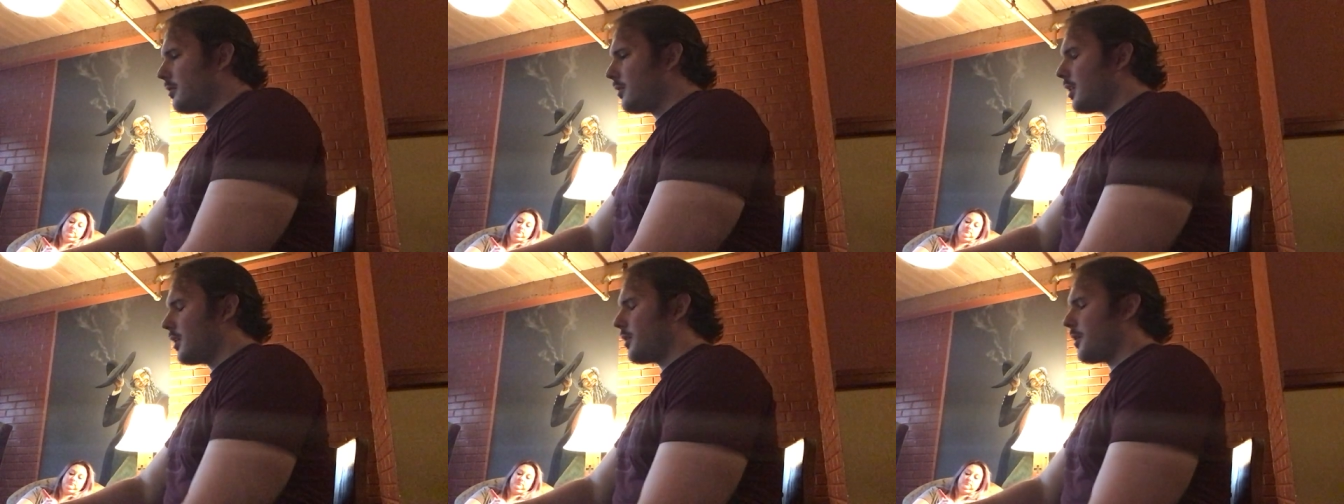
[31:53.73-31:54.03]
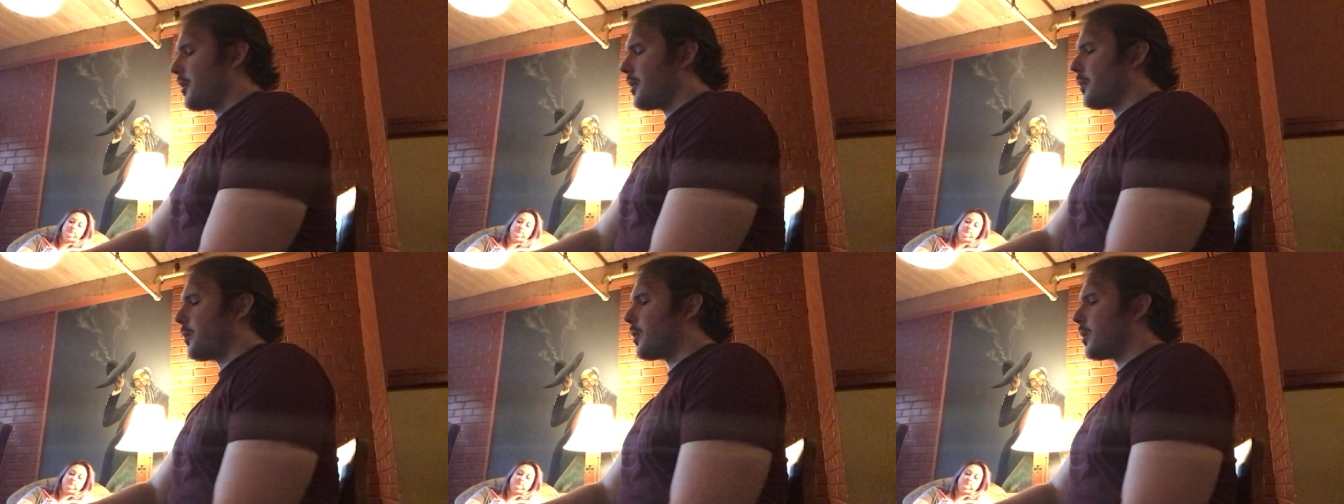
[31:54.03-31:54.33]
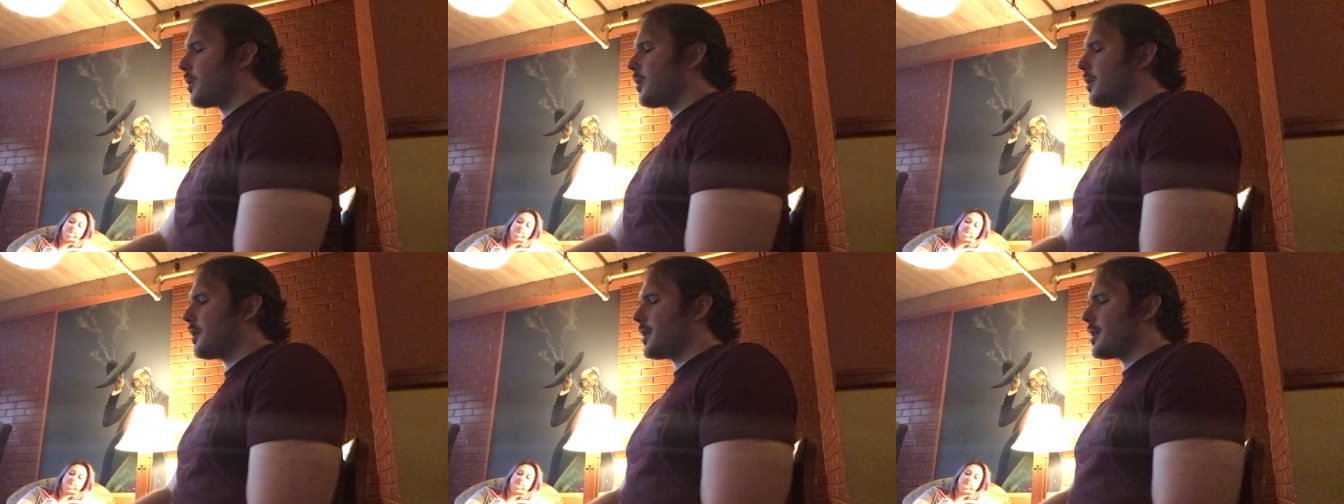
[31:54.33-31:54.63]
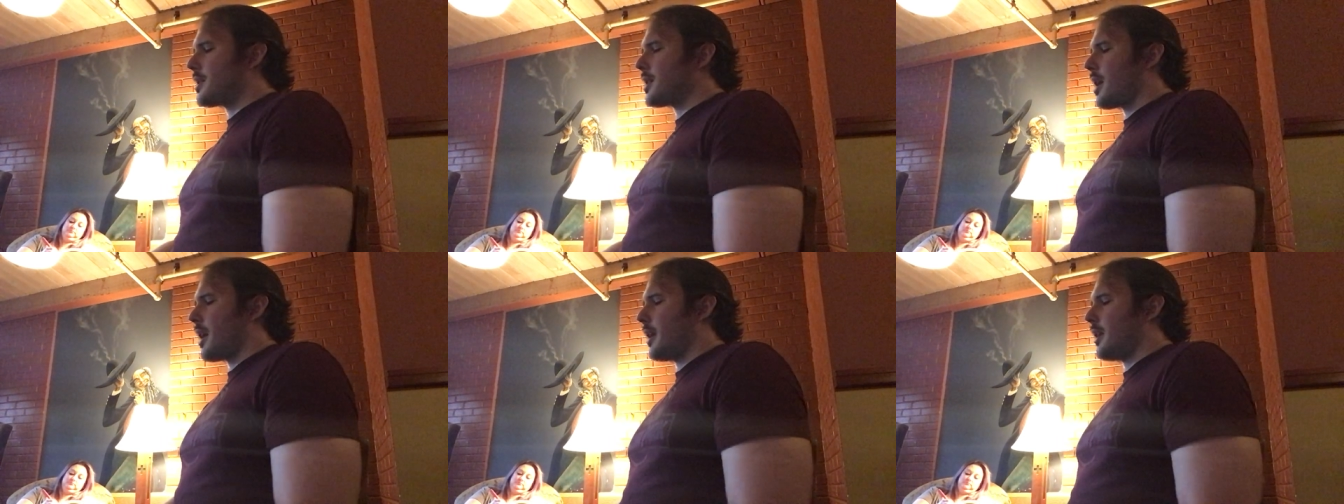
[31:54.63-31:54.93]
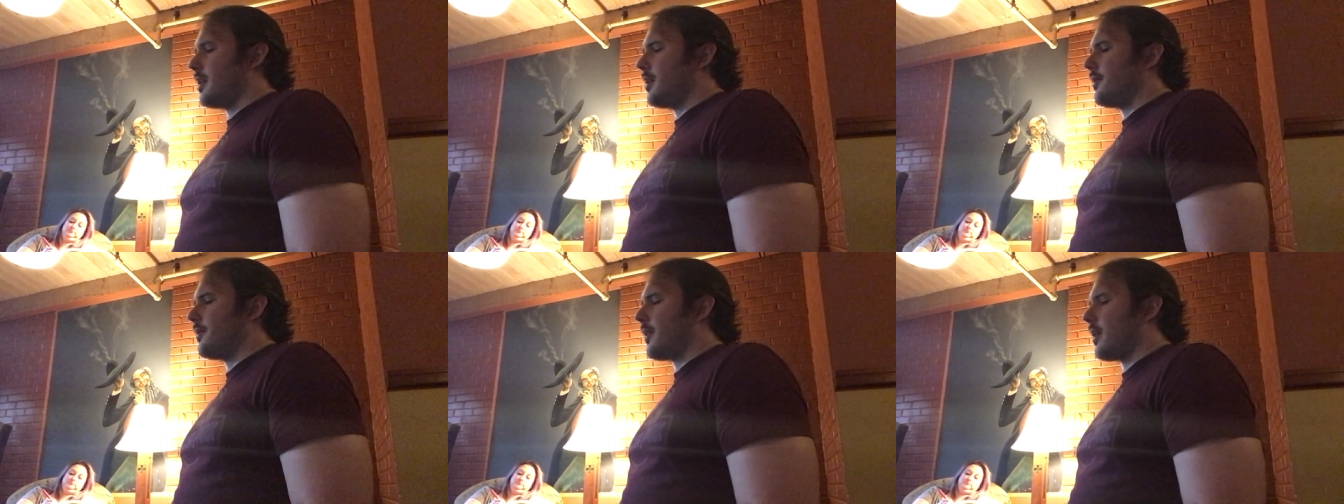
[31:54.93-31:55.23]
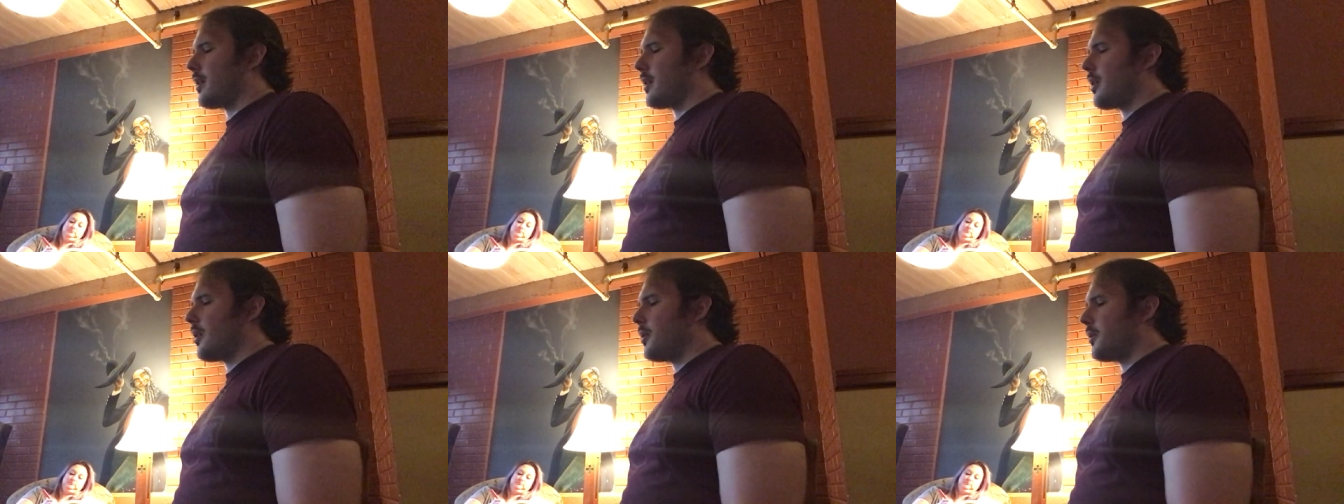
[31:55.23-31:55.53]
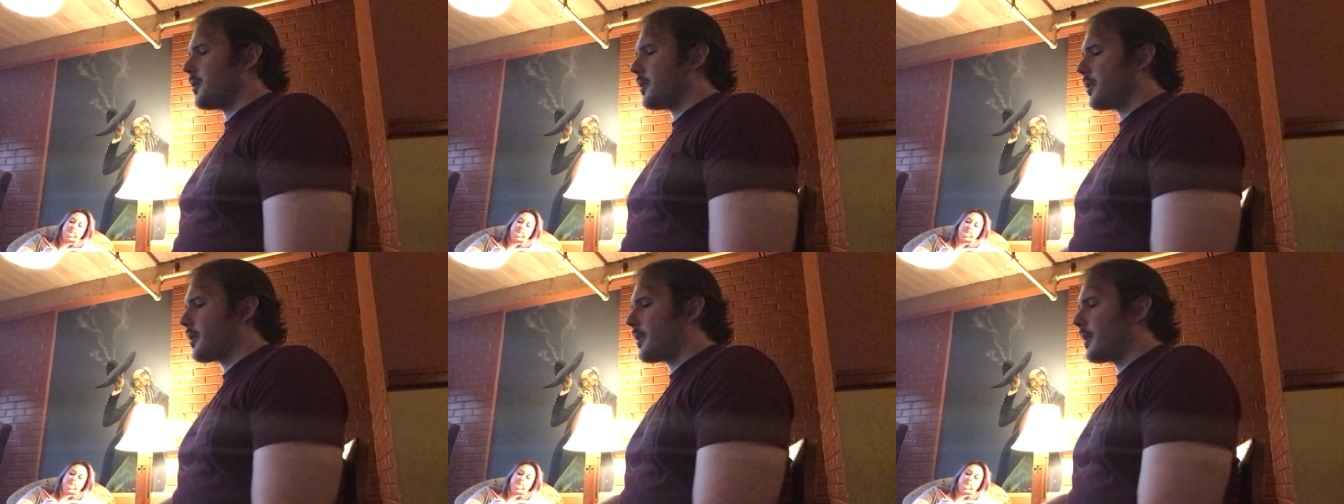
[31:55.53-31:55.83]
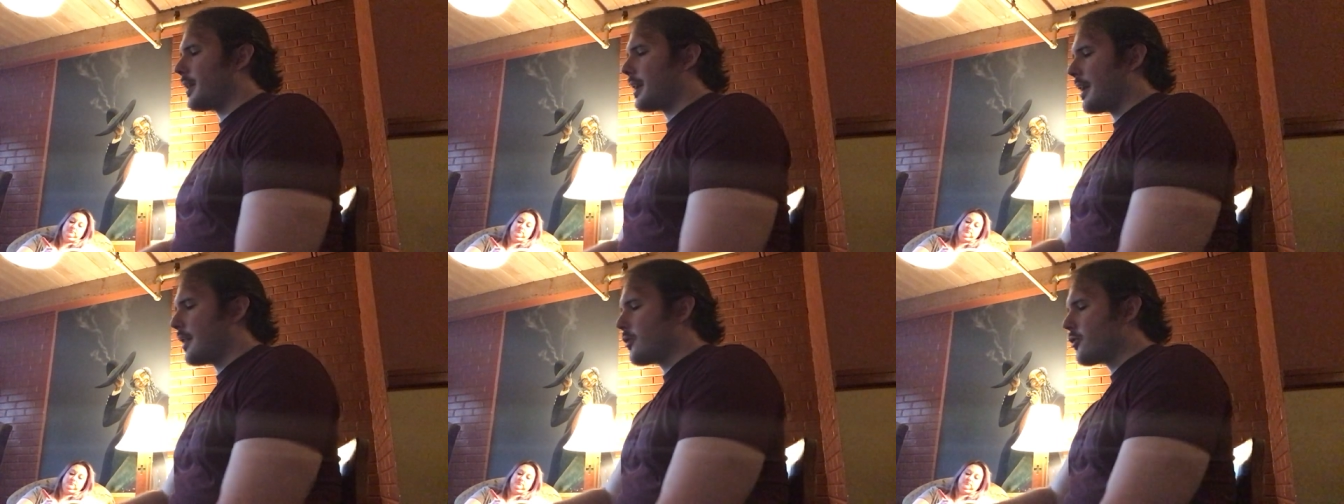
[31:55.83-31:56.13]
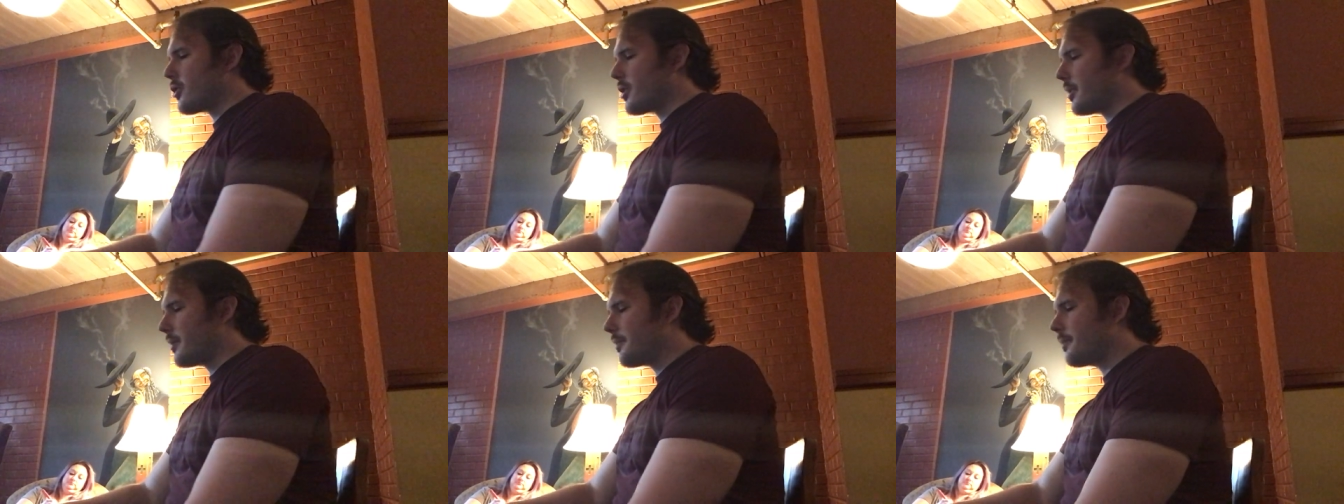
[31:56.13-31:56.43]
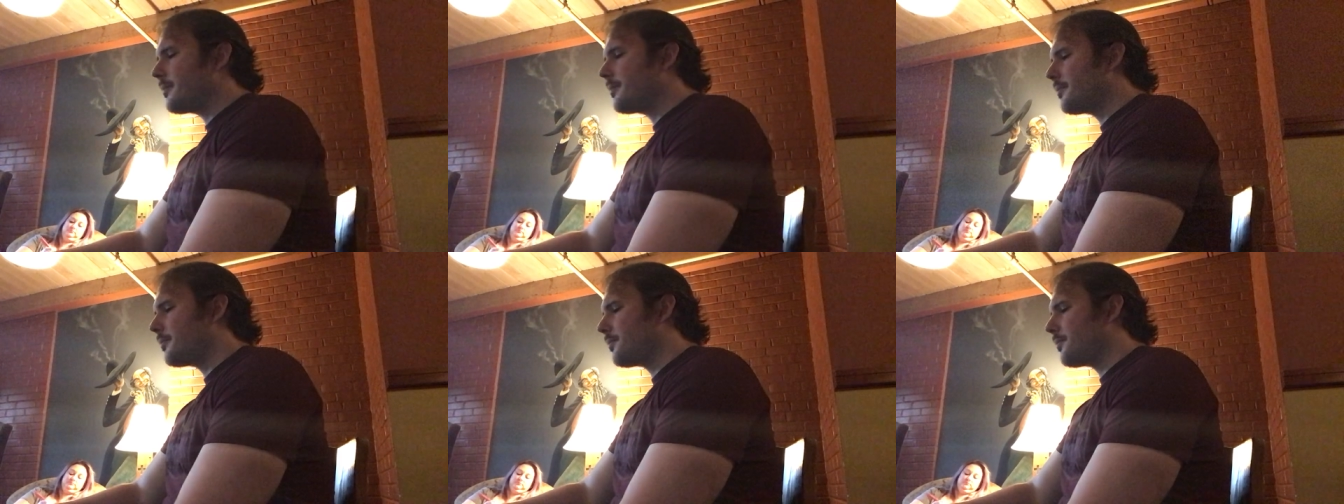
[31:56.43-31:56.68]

you know the world is kind of our own creation.